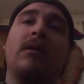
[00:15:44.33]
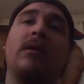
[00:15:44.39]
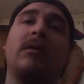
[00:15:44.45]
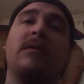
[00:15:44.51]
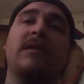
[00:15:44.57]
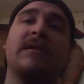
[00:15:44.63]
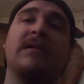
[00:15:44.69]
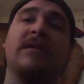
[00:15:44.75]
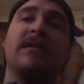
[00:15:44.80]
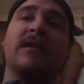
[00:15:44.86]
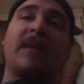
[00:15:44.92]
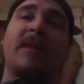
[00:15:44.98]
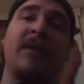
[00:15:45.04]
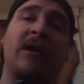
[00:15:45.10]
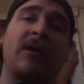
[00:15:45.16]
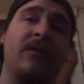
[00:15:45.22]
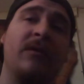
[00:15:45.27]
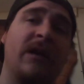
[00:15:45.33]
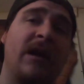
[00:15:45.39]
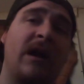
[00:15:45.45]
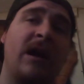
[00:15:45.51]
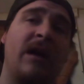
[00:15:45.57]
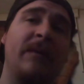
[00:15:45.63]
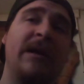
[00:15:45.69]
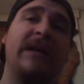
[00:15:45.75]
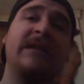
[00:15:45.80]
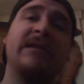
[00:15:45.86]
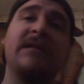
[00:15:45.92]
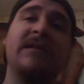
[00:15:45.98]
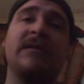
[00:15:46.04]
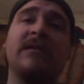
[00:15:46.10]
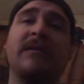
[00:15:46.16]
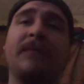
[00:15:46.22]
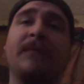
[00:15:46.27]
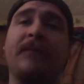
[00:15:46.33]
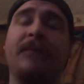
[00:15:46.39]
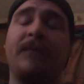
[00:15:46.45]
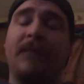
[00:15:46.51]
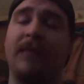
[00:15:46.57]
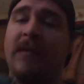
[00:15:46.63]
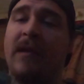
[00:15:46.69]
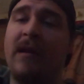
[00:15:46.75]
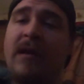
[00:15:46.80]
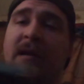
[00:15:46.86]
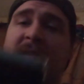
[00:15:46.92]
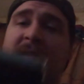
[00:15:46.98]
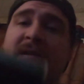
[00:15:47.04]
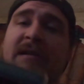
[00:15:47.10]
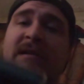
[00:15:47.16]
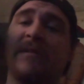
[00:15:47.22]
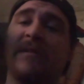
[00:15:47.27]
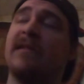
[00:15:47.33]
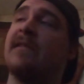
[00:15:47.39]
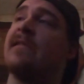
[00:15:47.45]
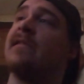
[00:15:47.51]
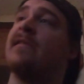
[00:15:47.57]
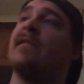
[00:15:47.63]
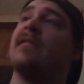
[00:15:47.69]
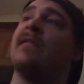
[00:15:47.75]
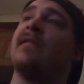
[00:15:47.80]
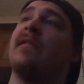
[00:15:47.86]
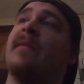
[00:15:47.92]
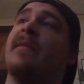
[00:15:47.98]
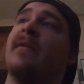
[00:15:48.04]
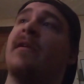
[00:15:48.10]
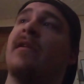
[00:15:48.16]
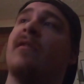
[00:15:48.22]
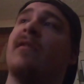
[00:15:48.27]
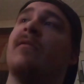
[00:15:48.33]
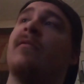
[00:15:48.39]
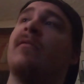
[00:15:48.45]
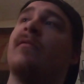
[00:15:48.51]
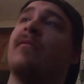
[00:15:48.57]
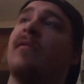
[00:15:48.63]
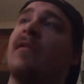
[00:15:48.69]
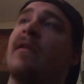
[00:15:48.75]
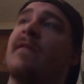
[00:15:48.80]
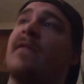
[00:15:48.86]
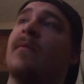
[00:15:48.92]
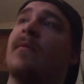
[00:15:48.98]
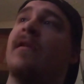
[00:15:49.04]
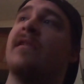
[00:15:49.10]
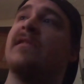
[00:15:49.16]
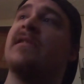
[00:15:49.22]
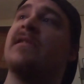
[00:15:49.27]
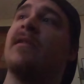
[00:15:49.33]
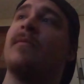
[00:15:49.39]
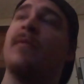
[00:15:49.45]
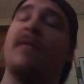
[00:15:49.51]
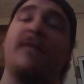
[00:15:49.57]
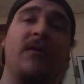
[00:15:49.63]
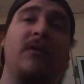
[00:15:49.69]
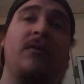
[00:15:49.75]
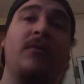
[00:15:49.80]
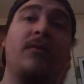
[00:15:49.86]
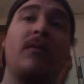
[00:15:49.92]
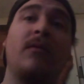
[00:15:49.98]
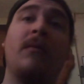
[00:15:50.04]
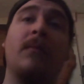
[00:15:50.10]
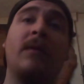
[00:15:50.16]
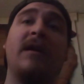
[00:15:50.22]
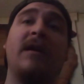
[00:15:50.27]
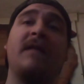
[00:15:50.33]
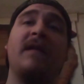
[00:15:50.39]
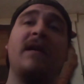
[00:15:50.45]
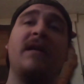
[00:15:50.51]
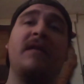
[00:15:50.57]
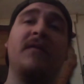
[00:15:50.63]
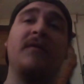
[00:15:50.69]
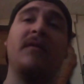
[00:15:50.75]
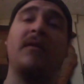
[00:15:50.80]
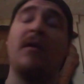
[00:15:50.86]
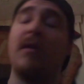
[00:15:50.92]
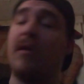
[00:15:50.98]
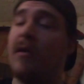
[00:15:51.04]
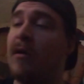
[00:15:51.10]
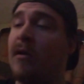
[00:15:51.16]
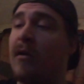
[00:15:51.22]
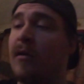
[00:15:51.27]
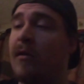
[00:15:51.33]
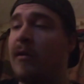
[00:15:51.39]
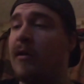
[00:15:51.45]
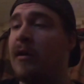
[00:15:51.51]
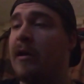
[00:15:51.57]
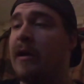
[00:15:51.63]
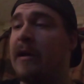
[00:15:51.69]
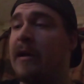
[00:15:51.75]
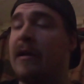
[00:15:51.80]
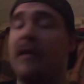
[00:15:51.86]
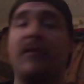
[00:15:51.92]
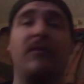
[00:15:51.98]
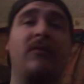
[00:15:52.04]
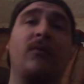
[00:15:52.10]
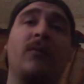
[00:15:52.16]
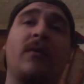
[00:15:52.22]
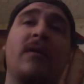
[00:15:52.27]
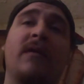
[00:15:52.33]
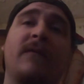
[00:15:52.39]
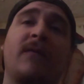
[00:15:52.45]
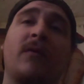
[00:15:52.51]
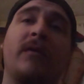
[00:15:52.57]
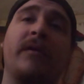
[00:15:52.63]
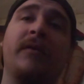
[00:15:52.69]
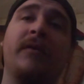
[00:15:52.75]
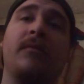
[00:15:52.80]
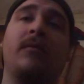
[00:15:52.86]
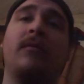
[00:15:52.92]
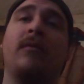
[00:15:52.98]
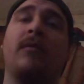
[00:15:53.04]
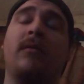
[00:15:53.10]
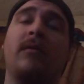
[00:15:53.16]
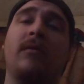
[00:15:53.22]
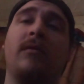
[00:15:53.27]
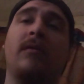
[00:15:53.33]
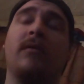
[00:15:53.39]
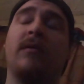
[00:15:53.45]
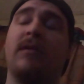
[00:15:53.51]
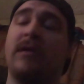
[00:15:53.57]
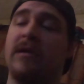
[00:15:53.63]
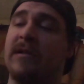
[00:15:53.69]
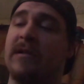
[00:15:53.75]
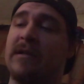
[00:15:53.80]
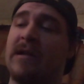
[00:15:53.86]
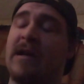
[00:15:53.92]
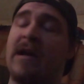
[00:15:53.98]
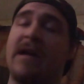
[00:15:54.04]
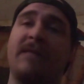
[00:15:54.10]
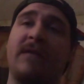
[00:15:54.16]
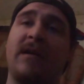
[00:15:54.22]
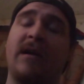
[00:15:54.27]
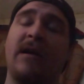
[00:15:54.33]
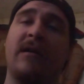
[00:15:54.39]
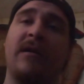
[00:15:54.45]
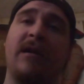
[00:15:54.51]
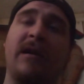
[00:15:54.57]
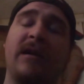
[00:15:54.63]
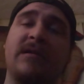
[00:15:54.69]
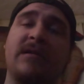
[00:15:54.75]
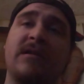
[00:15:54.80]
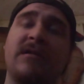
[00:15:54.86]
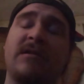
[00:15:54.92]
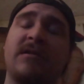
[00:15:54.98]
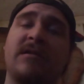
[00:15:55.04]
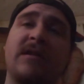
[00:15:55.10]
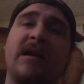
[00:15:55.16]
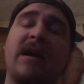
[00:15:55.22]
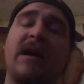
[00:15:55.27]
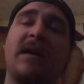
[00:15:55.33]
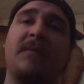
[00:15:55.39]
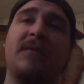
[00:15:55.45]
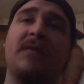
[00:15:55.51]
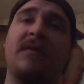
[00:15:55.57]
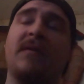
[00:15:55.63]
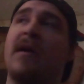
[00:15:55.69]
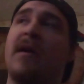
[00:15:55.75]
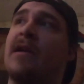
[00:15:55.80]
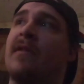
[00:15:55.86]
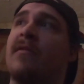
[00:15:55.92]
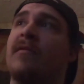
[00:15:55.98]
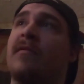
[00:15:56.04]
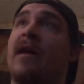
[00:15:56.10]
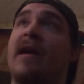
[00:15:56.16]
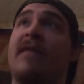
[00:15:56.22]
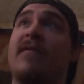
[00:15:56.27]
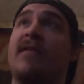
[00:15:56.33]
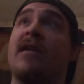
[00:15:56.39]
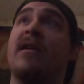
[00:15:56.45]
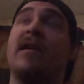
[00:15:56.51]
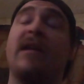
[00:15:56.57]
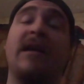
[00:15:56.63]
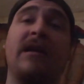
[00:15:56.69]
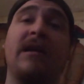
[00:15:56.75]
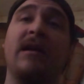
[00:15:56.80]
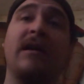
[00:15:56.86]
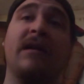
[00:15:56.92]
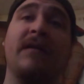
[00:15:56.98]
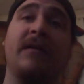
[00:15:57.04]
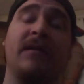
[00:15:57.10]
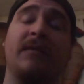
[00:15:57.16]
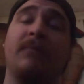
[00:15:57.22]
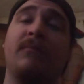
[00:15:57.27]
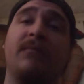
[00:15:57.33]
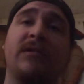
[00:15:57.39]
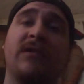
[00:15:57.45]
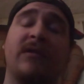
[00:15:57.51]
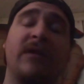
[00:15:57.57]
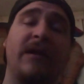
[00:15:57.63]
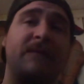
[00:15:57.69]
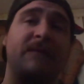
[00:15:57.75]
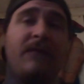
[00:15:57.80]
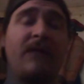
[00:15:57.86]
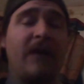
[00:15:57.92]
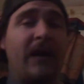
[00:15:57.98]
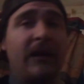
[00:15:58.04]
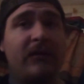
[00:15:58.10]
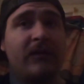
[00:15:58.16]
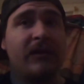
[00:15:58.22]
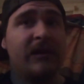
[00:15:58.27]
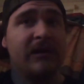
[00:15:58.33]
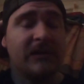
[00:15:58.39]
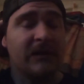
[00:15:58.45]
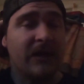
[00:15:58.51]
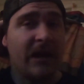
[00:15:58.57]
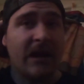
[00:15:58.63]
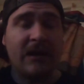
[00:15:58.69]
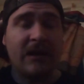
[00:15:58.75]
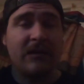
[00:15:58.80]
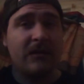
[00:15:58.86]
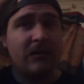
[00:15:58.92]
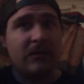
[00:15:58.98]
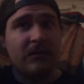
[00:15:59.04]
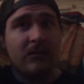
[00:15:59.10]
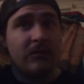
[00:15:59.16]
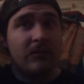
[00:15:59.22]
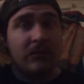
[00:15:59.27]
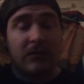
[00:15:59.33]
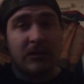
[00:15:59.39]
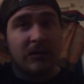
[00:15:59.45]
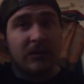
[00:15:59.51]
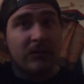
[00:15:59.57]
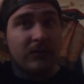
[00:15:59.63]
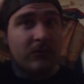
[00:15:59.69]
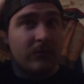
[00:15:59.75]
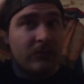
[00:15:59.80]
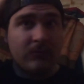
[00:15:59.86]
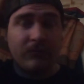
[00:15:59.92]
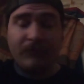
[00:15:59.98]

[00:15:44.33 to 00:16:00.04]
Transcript: just let me know in the comments, and just let me know if you want to see a review on one of these, and I'll do one for you. Because I have Carrie and Ginger Snaps. I haven't done any other Scream Factories yet. So